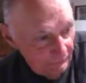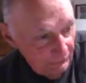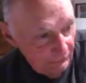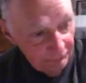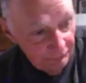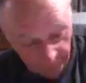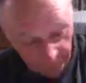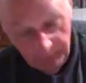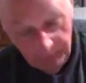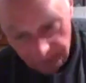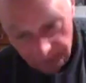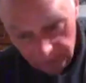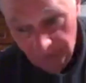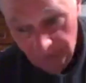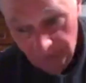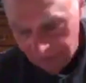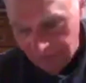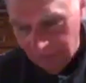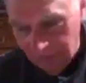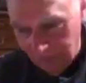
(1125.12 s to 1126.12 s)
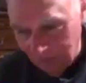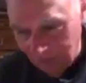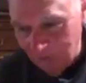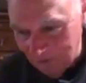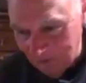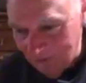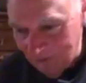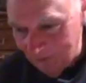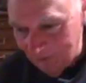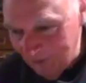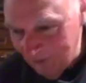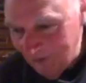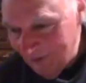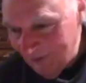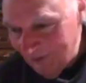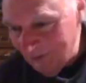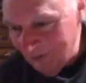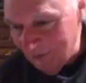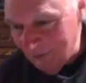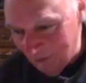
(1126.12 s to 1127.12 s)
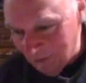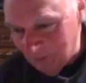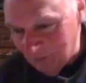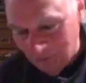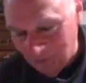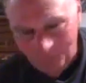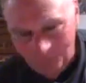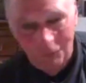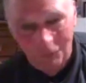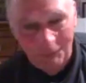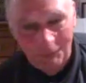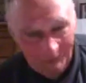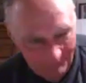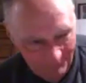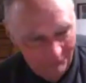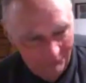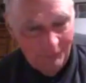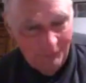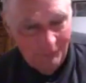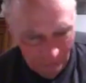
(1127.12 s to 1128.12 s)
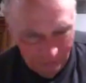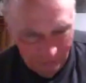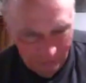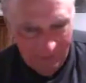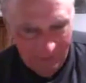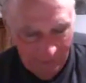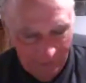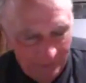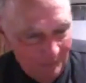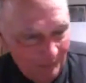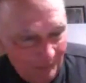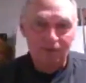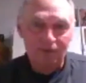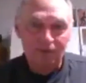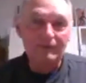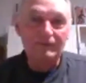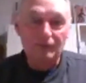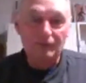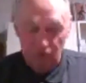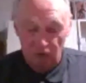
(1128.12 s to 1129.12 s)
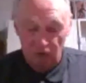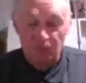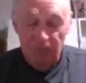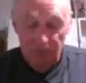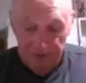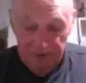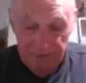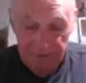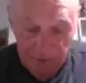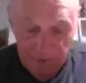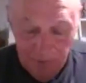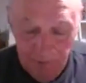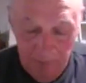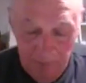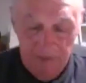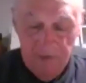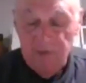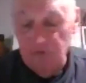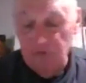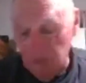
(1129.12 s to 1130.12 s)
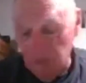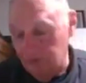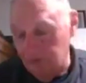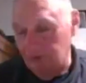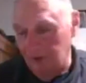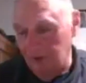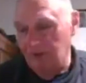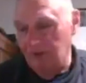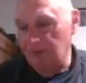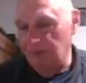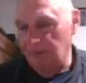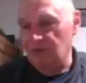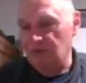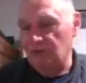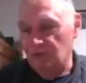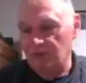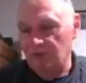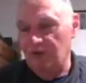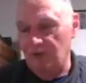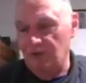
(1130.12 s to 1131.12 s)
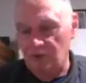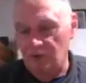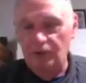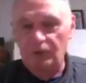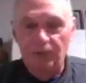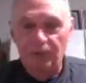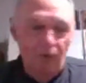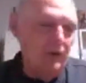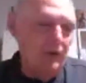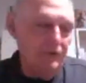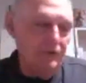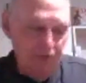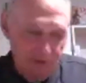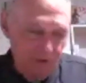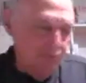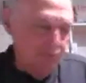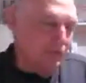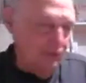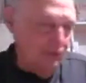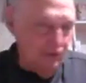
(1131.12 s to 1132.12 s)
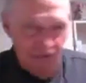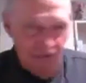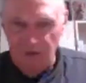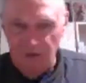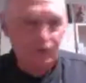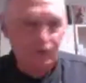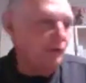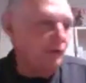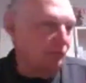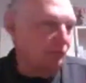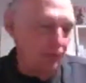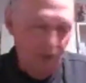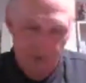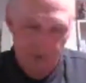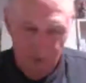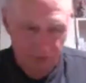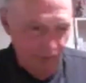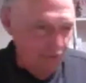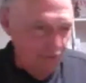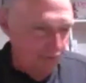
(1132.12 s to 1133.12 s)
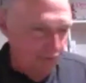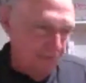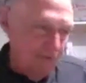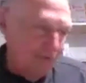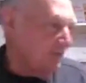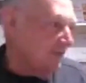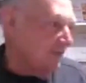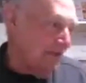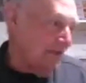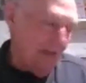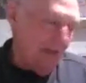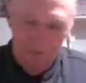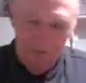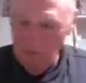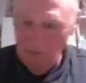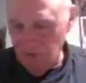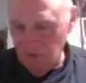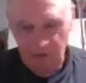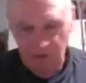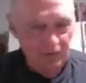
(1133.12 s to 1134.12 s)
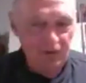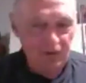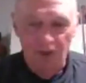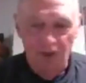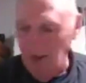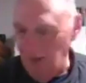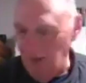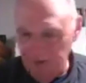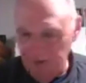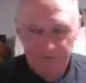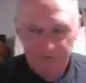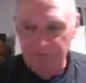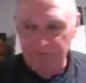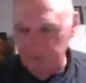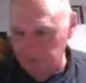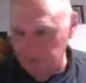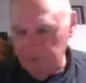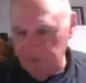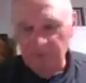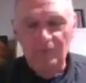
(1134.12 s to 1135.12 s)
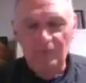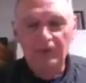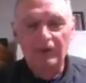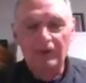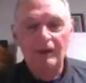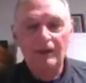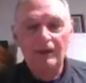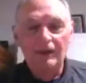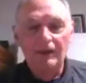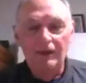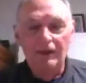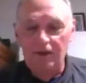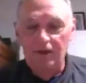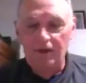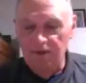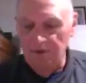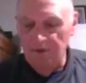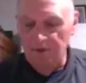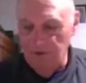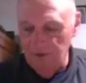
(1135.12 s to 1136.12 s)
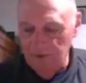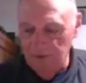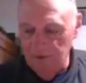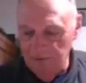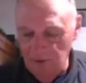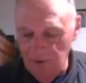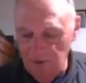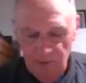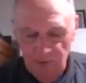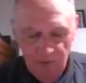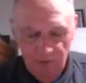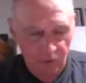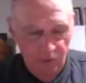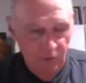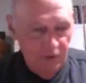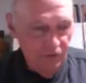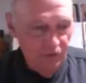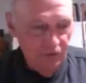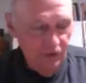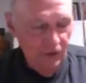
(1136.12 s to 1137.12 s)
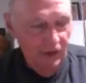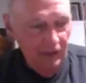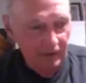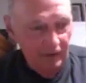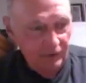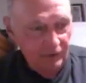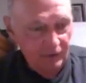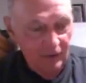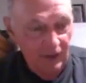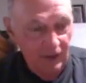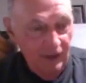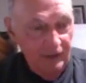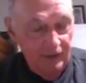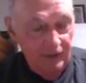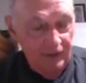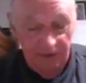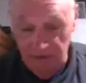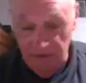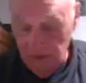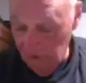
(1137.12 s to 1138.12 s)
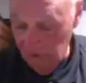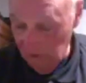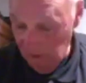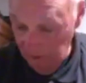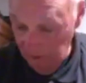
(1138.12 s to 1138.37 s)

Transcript: familiar with performing with them. And Joe played bass and make sure he got all the parts, and he was listening to the records and seeing how it was done live. And a quick side to that is